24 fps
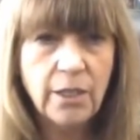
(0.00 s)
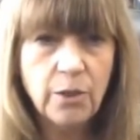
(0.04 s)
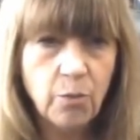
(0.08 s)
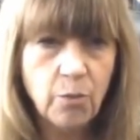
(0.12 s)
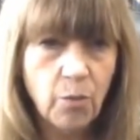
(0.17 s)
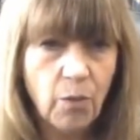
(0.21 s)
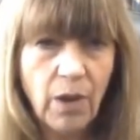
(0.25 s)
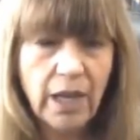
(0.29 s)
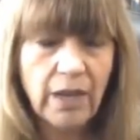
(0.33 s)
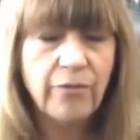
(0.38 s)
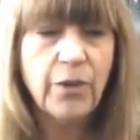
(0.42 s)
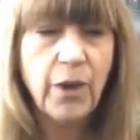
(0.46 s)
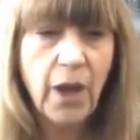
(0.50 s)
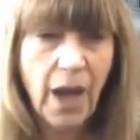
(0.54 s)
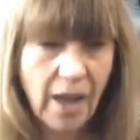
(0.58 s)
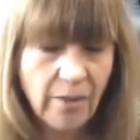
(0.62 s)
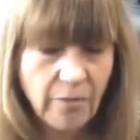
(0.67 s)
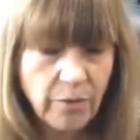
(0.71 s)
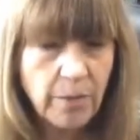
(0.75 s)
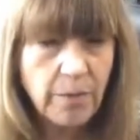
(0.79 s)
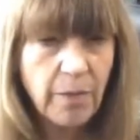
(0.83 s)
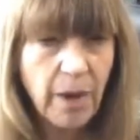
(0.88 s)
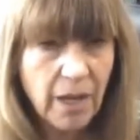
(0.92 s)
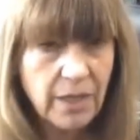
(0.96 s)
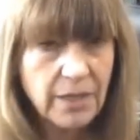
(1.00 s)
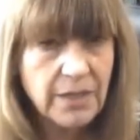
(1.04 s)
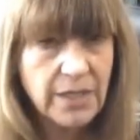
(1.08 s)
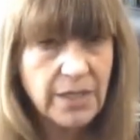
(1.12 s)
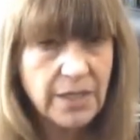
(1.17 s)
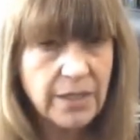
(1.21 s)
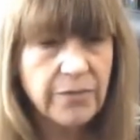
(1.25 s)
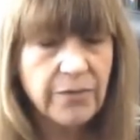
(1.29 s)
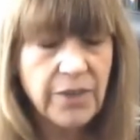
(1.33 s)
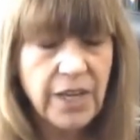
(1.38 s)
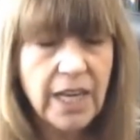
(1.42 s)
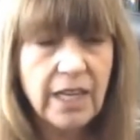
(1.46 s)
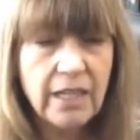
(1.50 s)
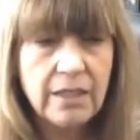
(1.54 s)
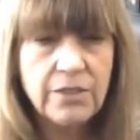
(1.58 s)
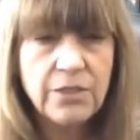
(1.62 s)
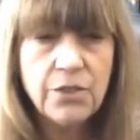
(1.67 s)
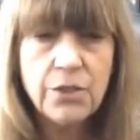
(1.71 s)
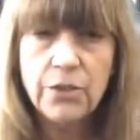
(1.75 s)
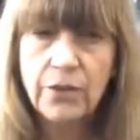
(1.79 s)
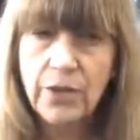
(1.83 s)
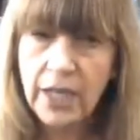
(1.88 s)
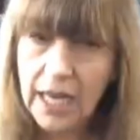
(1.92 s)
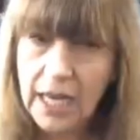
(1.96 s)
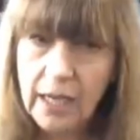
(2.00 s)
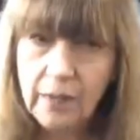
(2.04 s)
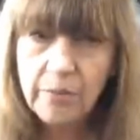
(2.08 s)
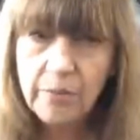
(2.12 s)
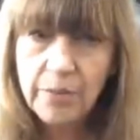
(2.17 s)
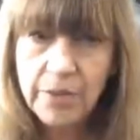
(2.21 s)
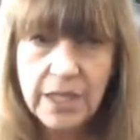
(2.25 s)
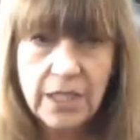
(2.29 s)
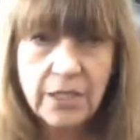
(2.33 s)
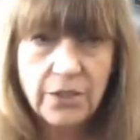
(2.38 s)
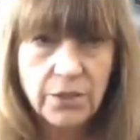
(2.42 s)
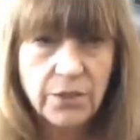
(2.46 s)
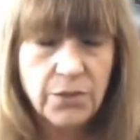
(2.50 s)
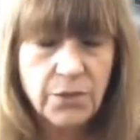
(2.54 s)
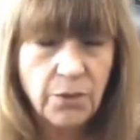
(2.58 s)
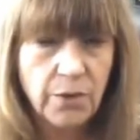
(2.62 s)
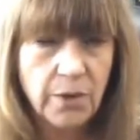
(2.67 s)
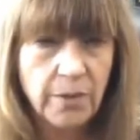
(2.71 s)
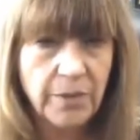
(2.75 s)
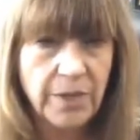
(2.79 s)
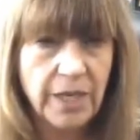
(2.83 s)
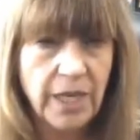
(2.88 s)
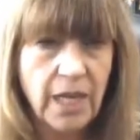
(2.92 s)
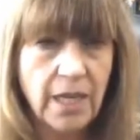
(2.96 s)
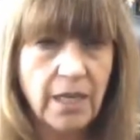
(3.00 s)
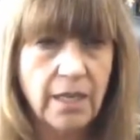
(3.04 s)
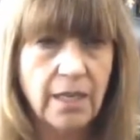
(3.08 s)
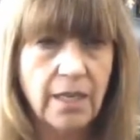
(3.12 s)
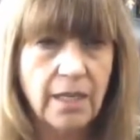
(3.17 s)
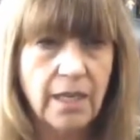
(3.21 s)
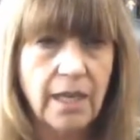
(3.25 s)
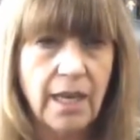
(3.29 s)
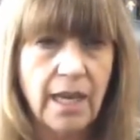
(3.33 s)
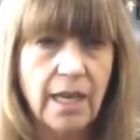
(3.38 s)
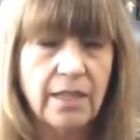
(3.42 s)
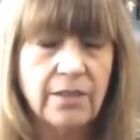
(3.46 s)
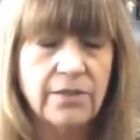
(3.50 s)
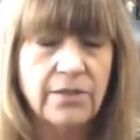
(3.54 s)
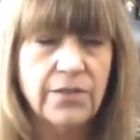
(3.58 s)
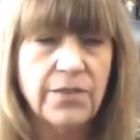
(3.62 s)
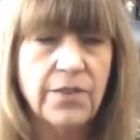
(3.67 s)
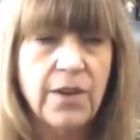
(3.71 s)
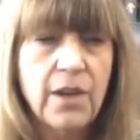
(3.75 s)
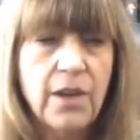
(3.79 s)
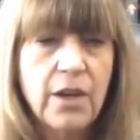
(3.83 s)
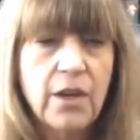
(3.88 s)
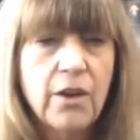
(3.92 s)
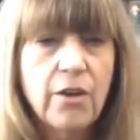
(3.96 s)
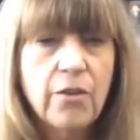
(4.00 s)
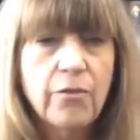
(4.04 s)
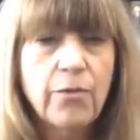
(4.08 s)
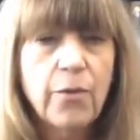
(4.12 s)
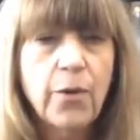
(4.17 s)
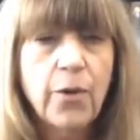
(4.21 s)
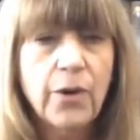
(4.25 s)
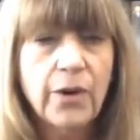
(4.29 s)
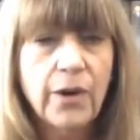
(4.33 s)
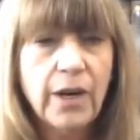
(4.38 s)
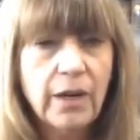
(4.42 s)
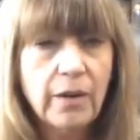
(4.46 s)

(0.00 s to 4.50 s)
If you have a positive test, you can't be discriminated against for